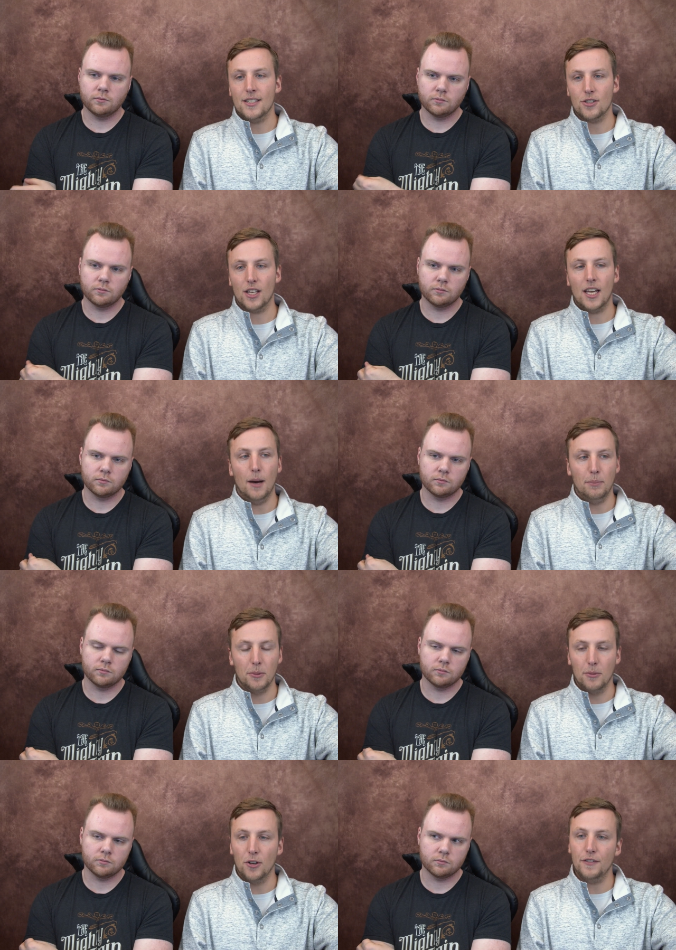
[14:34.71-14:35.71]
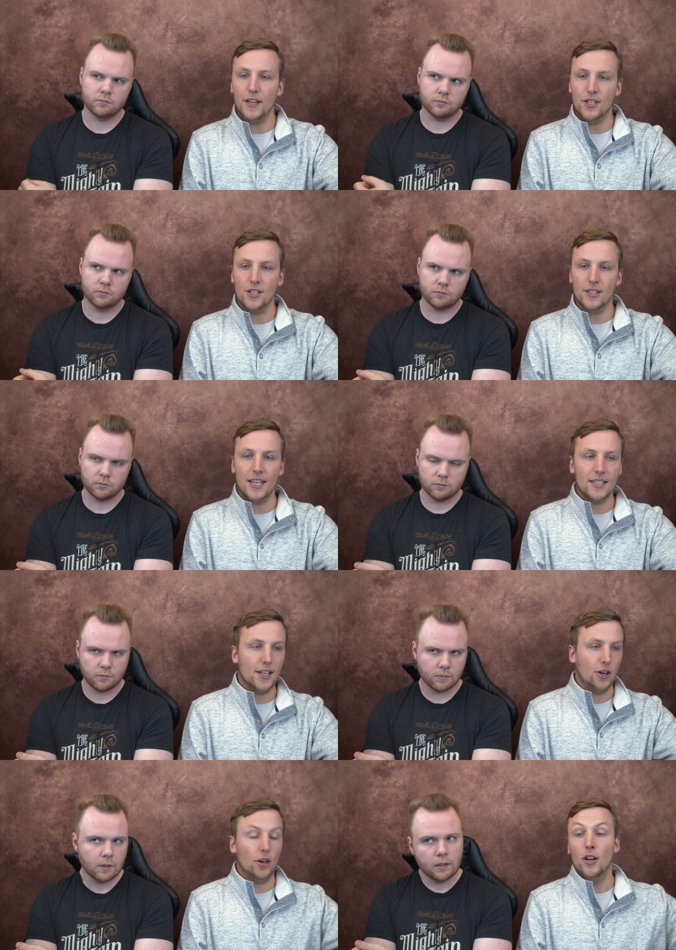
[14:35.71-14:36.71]
Speaker 1: there's a couple motivation things
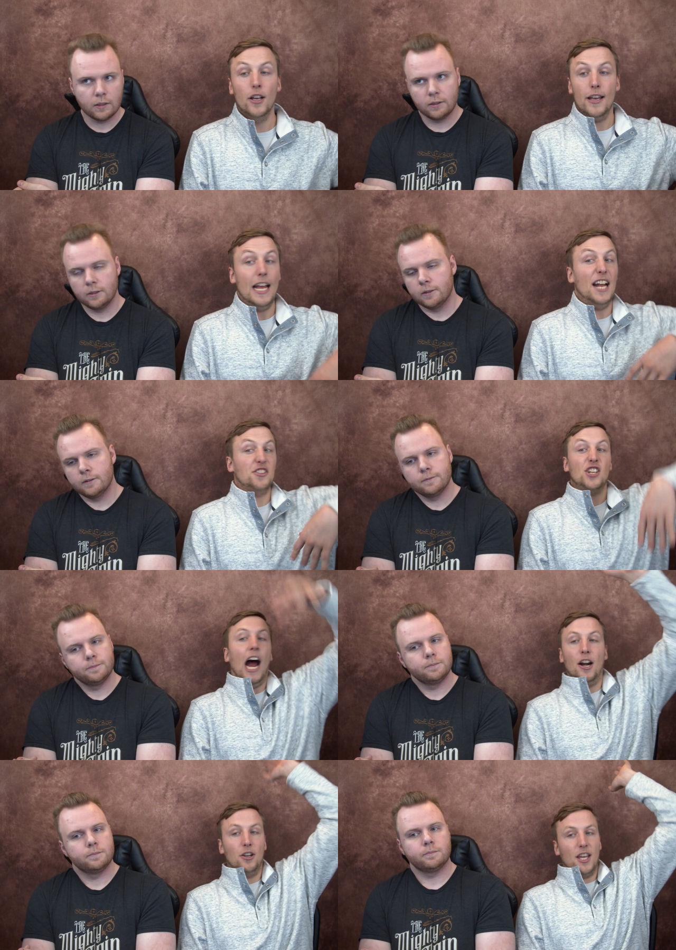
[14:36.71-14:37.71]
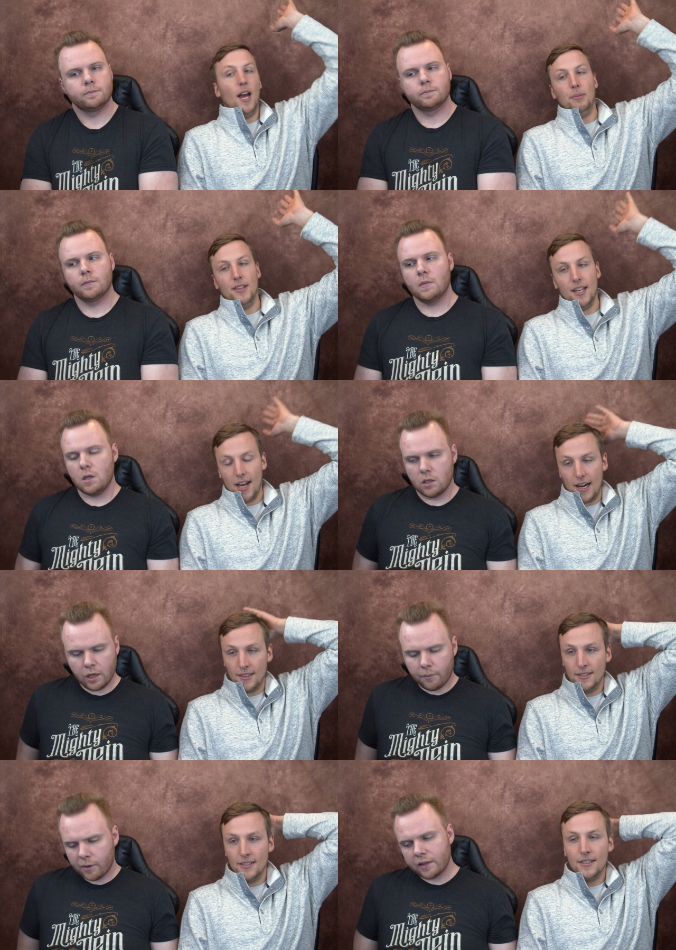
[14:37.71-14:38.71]
that are entirely up in the air.
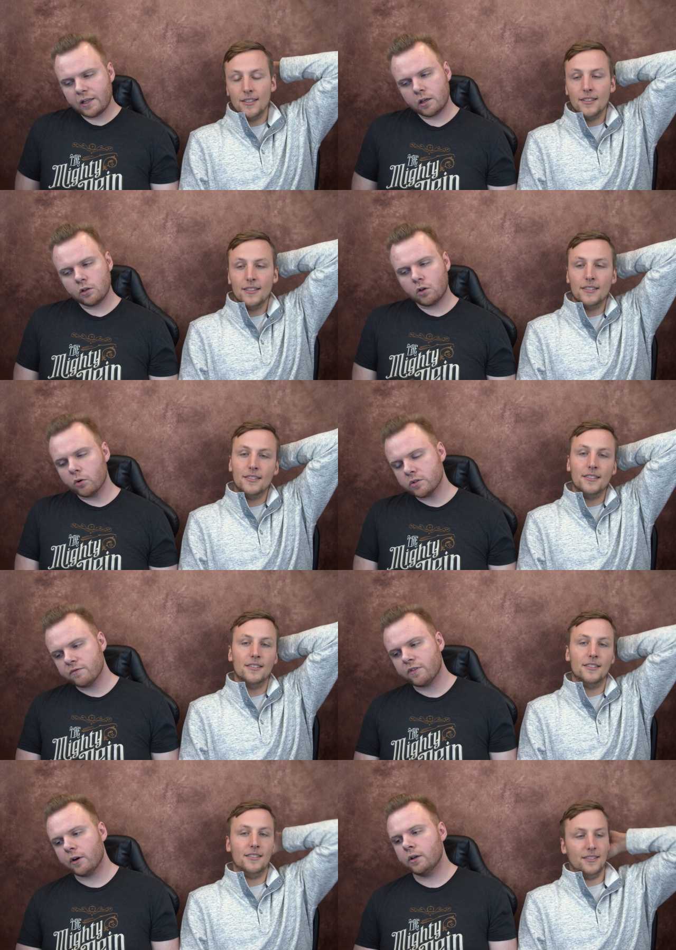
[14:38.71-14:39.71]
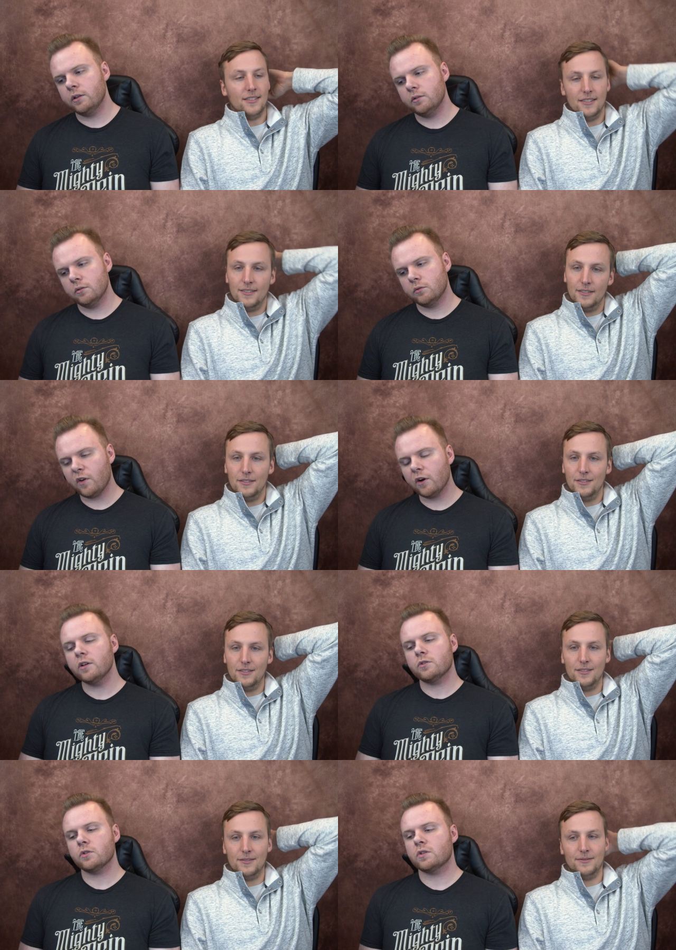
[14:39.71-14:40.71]
Speaker 2: Yep, and they could go in some very very
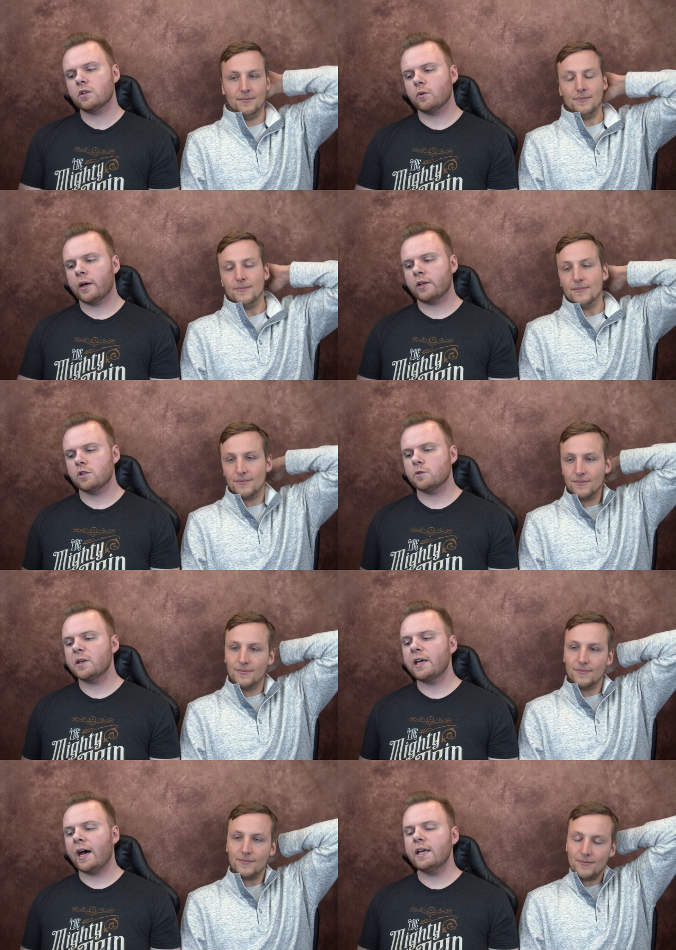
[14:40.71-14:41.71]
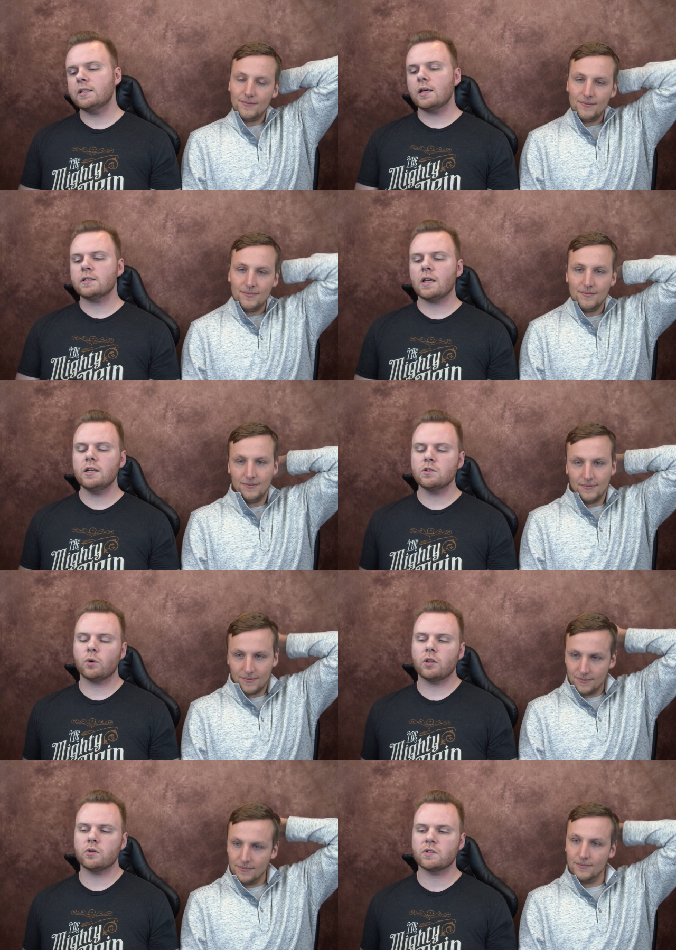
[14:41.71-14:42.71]
interesting directions. But yeah, it does it is
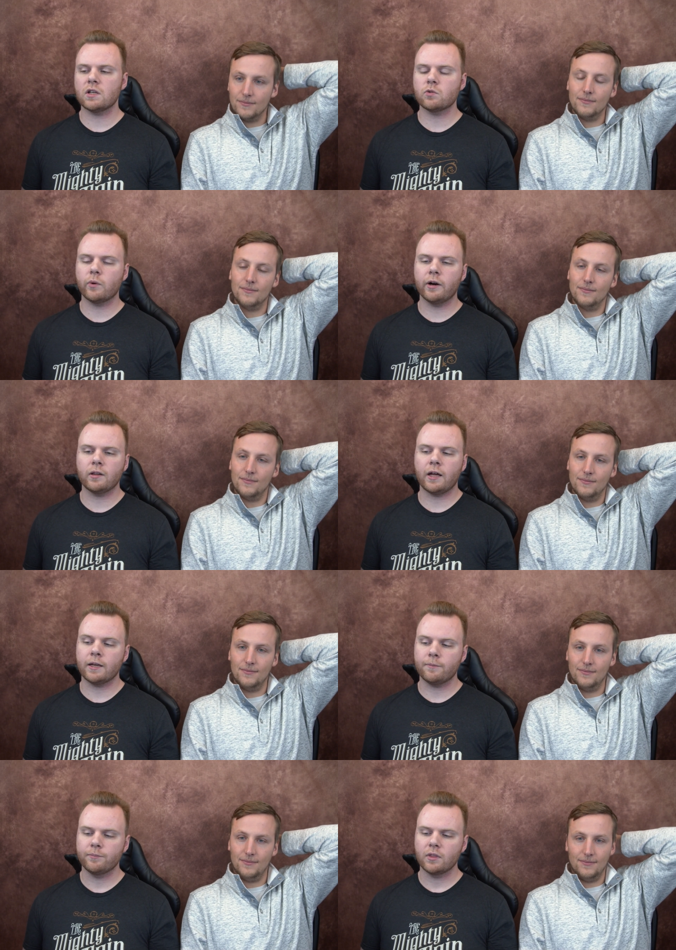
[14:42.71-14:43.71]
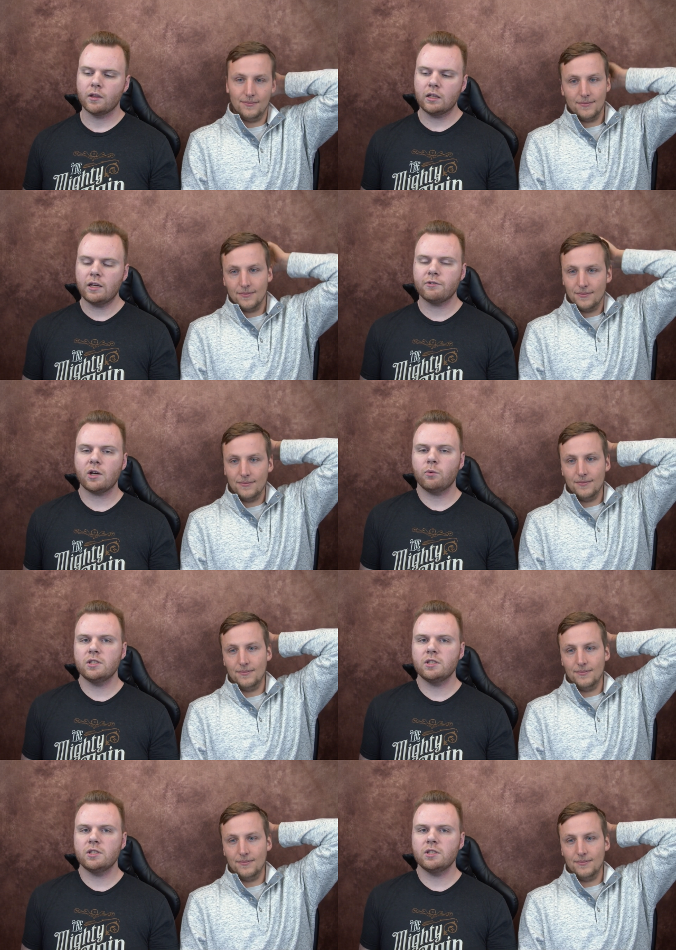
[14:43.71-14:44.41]
one of those things where like given that